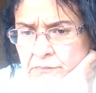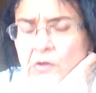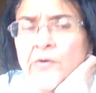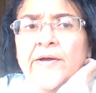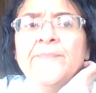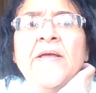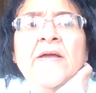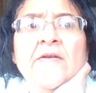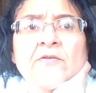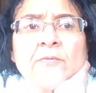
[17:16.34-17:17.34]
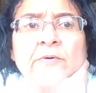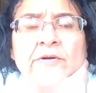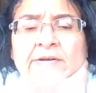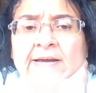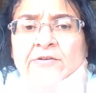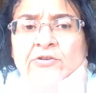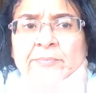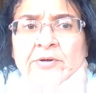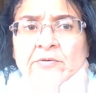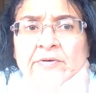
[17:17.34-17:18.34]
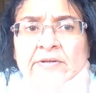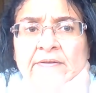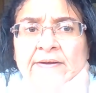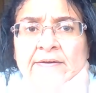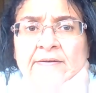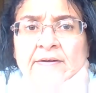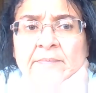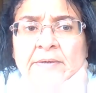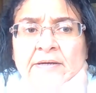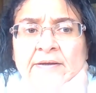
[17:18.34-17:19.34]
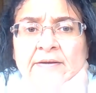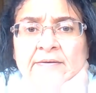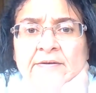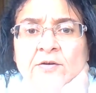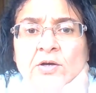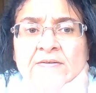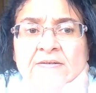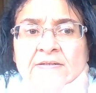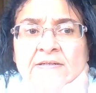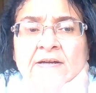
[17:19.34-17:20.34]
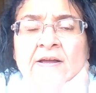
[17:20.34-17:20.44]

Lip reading: Okay, so we're now jumping over to the antiemetic, anti-nausea.